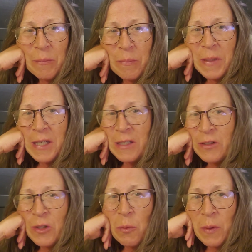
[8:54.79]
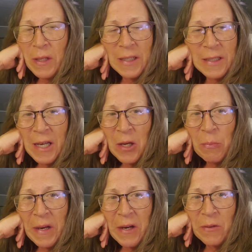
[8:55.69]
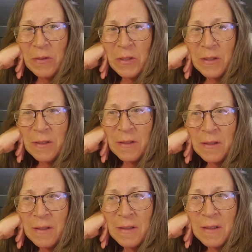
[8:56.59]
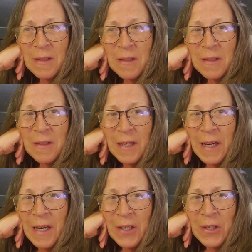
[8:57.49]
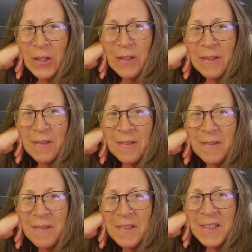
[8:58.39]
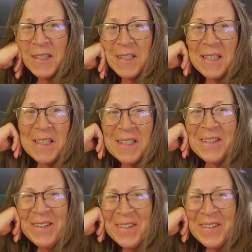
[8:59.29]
being so willing to help out a hiker in need.